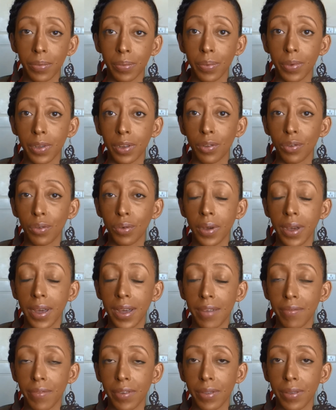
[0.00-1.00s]
We do
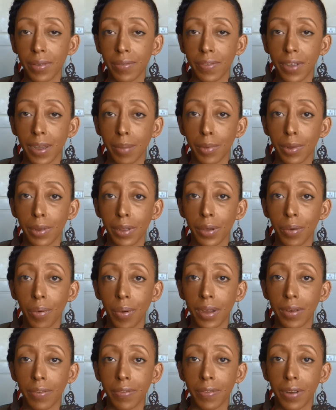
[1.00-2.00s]
have in the family
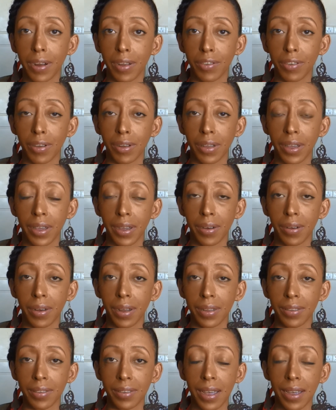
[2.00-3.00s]
quite fragile
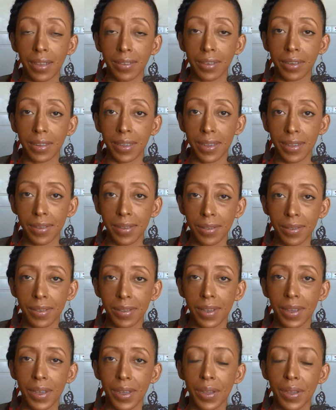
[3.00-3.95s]
hairlines as it is,